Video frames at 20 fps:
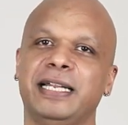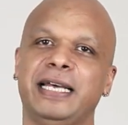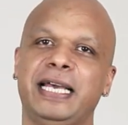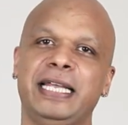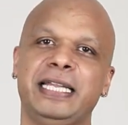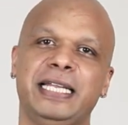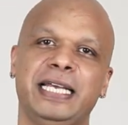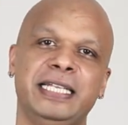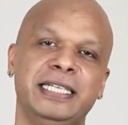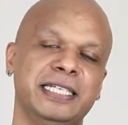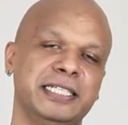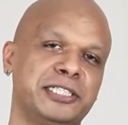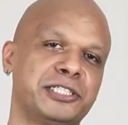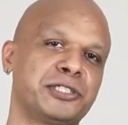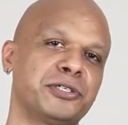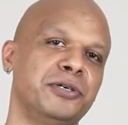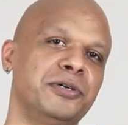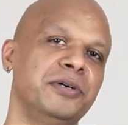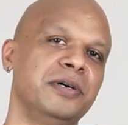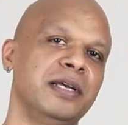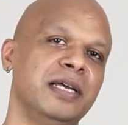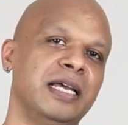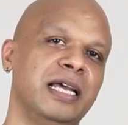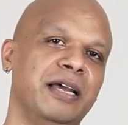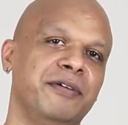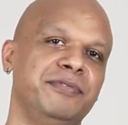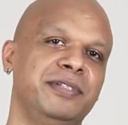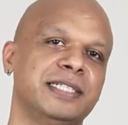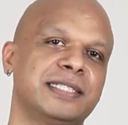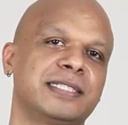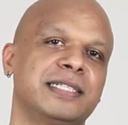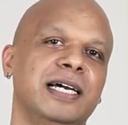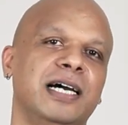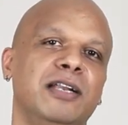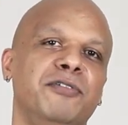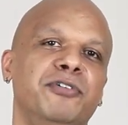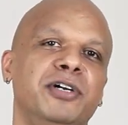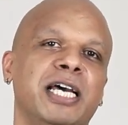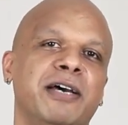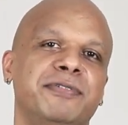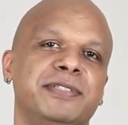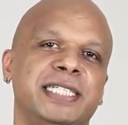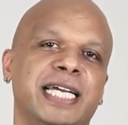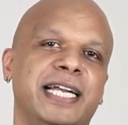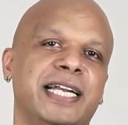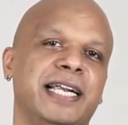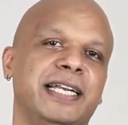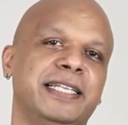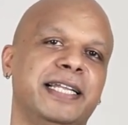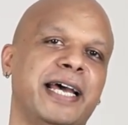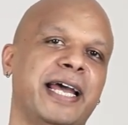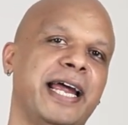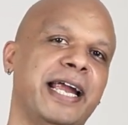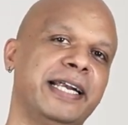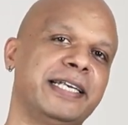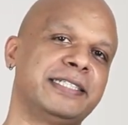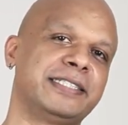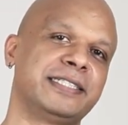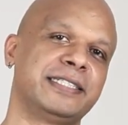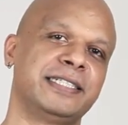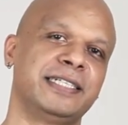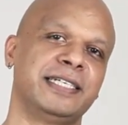in this show, if this girl would have said at the end,